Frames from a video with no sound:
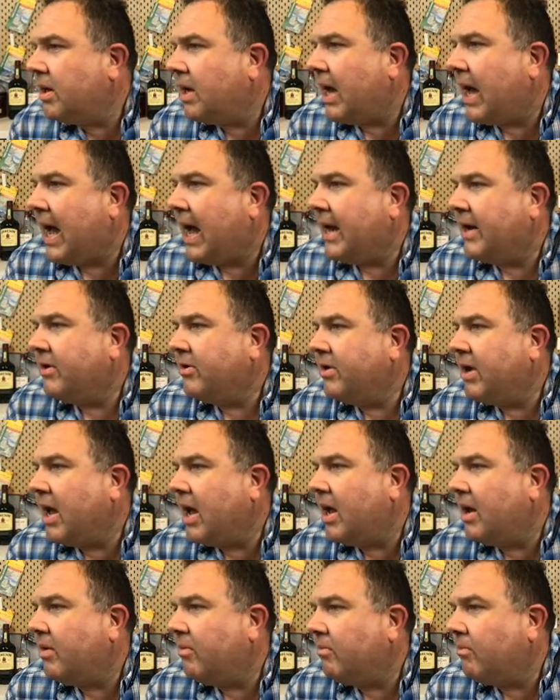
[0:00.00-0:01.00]
I do
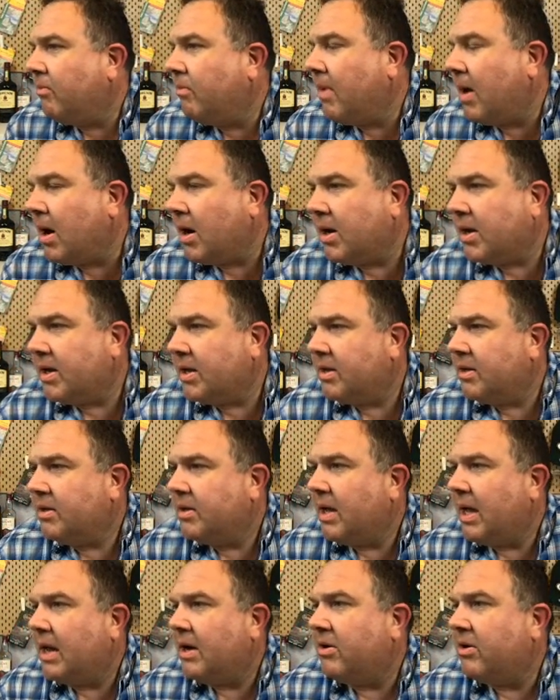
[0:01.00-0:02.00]
not, Mark,
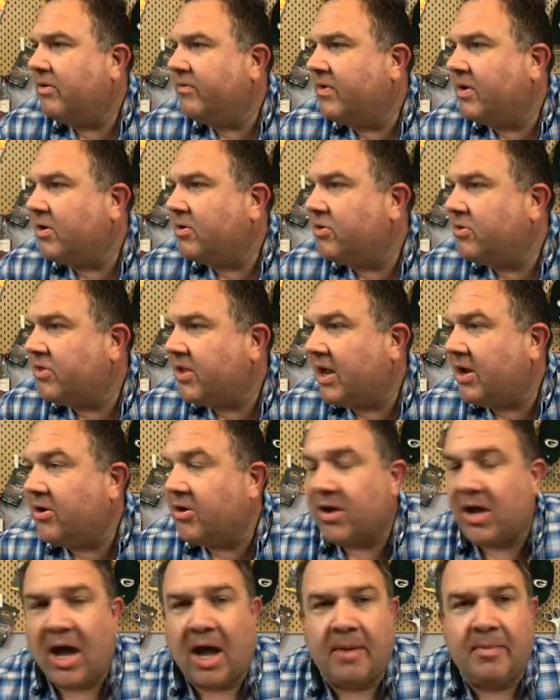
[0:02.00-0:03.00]
I don't even understand your
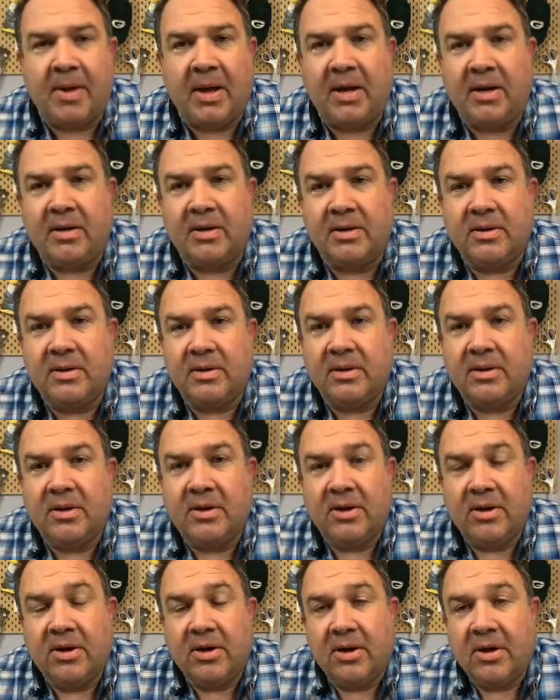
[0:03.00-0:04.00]
comment.
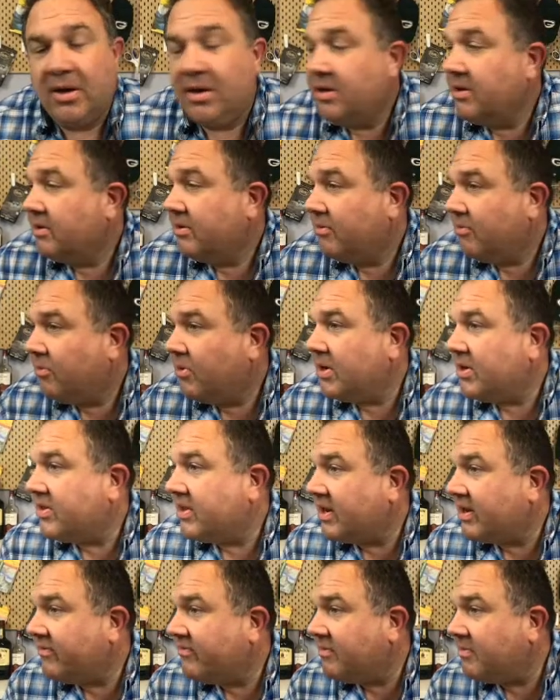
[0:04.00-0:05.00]
What does
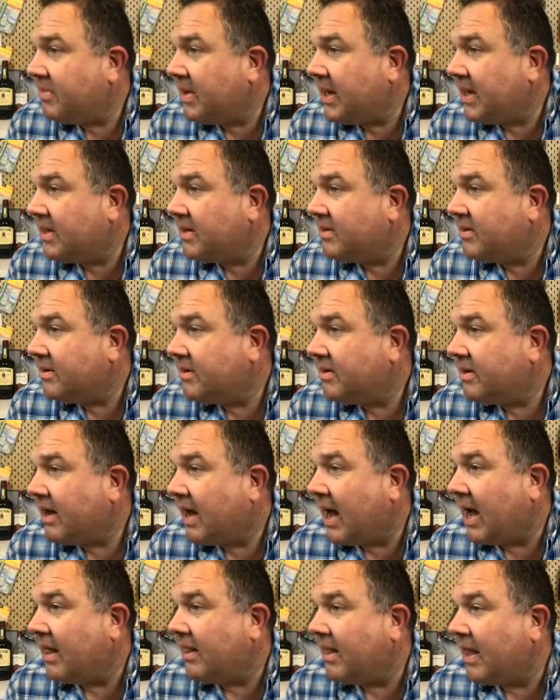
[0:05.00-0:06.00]
that even mean?
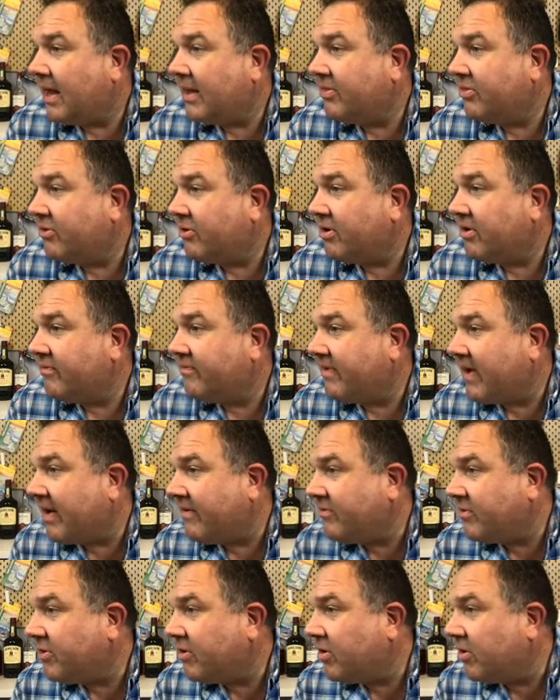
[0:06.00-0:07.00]
I like
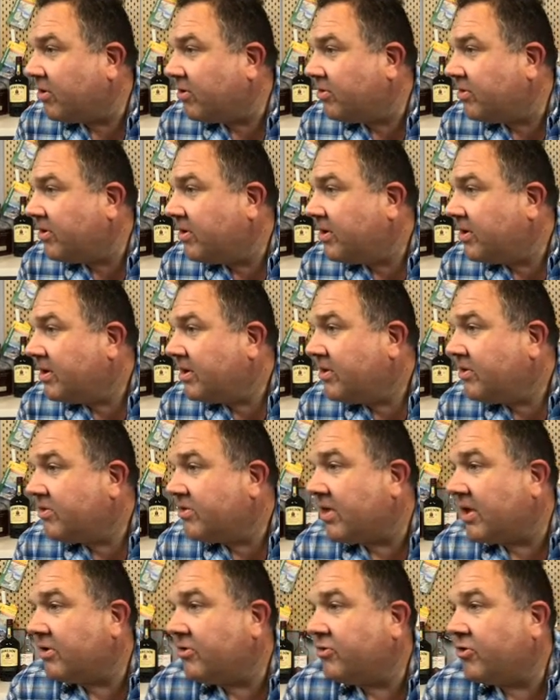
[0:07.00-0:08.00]
35-year-old
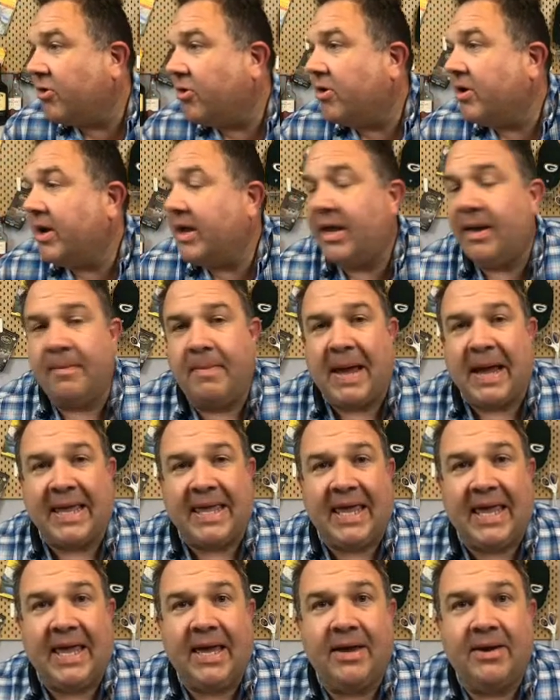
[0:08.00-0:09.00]
Suntory
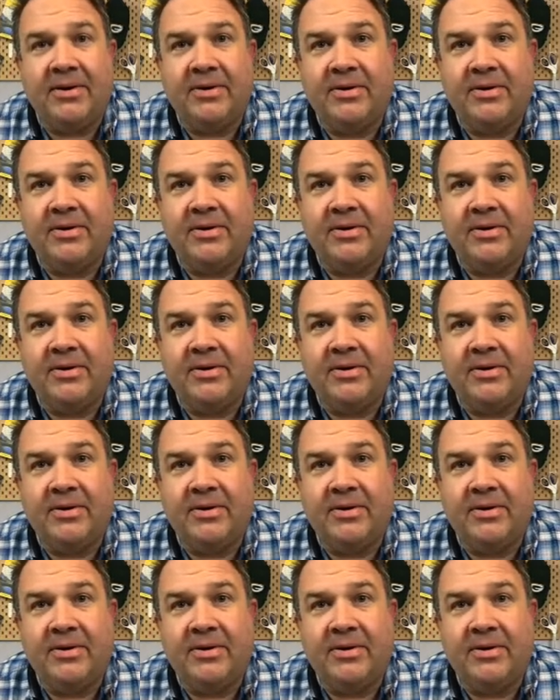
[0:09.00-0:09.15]
Hibiki.